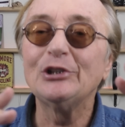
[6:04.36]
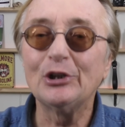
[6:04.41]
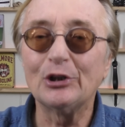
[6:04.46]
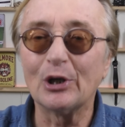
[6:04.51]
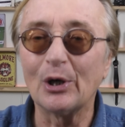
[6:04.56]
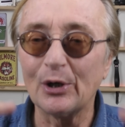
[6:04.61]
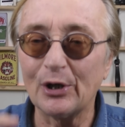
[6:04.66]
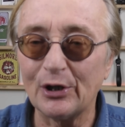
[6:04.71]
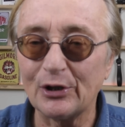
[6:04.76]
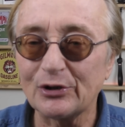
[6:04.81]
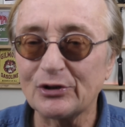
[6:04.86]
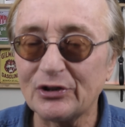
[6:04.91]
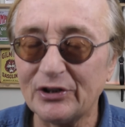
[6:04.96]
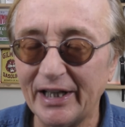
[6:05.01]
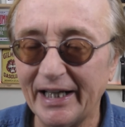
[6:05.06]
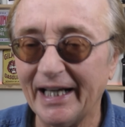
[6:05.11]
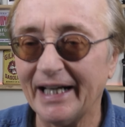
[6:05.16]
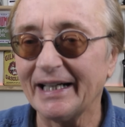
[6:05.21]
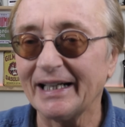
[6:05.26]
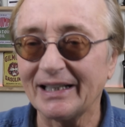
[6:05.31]
you don't
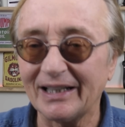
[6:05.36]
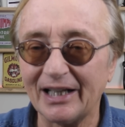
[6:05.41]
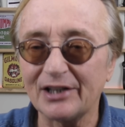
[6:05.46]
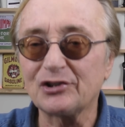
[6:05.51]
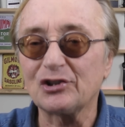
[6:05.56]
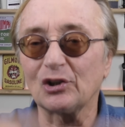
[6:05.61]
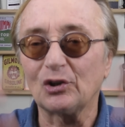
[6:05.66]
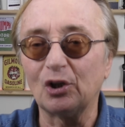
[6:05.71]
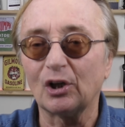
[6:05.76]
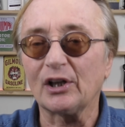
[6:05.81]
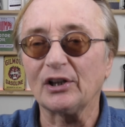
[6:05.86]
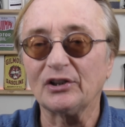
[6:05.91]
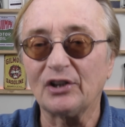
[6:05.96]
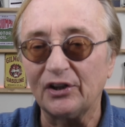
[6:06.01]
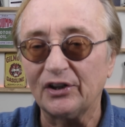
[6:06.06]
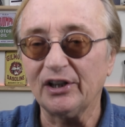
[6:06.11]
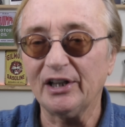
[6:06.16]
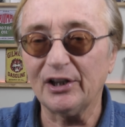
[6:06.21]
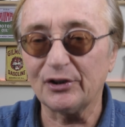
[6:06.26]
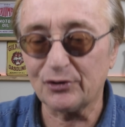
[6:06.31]
understand it unless you look into
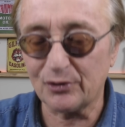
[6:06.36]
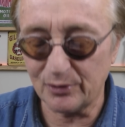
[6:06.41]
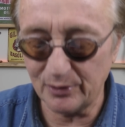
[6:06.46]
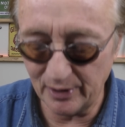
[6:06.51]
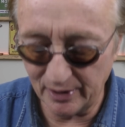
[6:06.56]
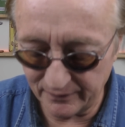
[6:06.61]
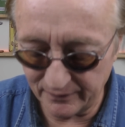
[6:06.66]
the history.